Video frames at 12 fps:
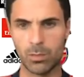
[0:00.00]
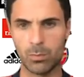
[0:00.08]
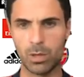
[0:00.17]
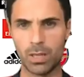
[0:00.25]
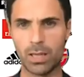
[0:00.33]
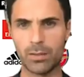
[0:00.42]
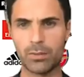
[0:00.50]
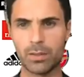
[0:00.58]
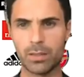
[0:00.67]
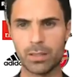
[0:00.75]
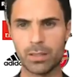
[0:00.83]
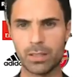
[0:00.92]
Well, I
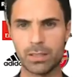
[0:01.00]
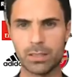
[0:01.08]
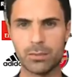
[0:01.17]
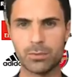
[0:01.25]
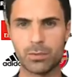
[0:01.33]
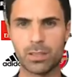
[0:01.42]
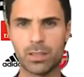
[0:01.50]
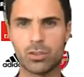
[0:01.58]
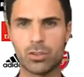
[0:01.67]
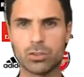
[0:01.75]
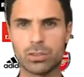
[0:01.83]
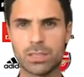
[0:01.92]
think in a different
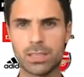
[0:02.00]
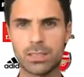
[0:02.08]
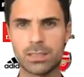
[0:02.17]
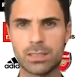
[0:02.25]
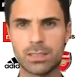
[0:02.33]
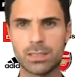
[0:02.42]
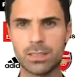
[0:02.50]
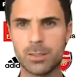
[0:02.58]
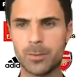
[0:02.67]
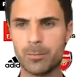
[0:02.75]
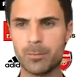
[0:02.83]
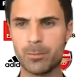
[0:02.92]
context,
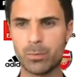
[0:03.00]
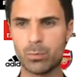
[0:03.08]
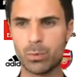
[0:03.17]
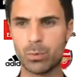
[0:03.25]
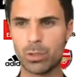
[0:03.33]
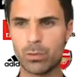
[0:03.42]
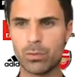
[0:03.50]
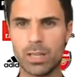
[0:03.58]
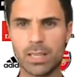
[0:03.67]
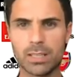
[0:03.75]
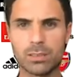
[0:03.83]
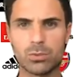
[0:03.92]
we would have
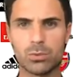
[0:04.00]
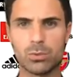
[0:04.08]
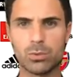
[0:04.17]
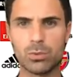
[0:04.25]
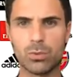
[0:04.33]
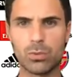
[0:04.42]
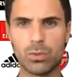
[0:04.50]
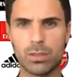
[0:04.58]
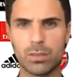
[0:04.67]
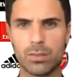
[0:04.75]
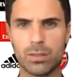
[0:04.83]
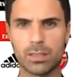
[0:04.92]
liked to do
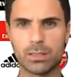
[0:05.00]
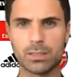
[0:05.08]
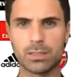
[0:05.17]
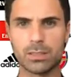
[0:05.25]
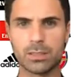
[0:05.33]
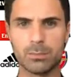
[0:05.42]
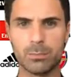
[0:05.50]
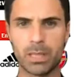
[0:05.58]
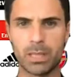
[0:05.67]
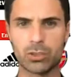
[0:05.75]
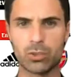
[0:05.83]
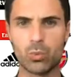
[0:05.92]
the things
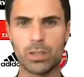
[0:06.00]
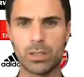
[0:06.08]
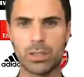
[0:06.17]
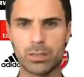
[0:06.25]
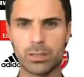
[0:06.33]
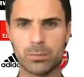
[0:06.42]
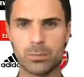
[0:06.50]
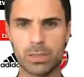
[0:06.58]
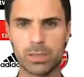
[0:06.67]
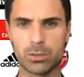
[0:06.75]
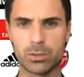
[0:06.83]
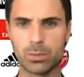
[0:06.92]
much quicker.
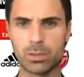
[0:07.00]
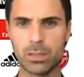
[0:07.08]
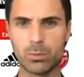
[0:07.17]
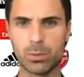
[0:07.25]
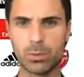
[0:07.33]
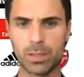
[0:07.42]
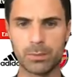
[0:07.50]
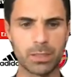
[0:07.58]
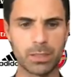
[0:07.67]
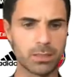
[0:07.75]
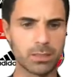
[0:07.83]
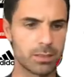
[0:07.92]
But obviously, we have
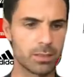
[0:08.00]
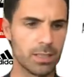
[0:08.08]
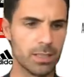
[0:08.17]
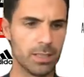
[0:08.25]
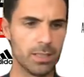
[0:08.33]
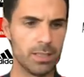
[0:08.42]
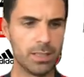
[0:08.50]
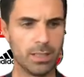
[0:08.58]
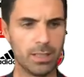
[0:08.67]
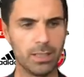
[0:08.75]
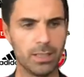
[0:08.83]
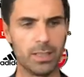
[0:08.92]
been
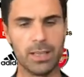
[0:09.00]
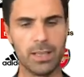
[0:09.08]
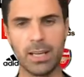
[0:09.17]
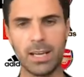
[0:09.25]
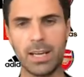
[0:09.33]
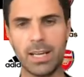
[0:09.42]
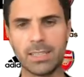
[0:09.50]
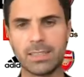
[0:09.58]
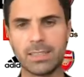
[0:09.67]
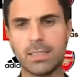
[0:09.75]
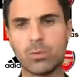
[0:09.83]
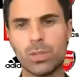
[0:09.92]

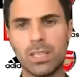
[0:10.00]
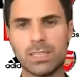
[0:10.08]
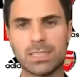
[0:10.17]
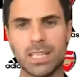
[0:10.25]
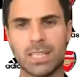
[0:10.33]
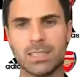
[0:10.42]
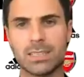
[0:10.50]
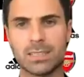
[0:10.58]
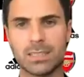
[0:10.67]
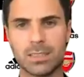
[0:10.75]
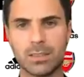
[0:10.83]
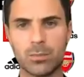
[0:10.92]
handed really
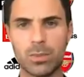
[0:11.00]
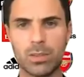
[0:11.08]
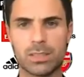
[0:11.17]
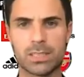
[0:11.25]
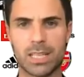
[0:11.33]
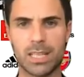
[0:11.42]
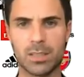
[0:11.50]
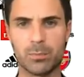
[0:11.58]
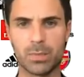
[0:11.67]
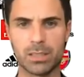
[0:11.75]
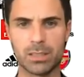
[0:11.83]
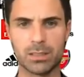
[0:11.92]
tight with time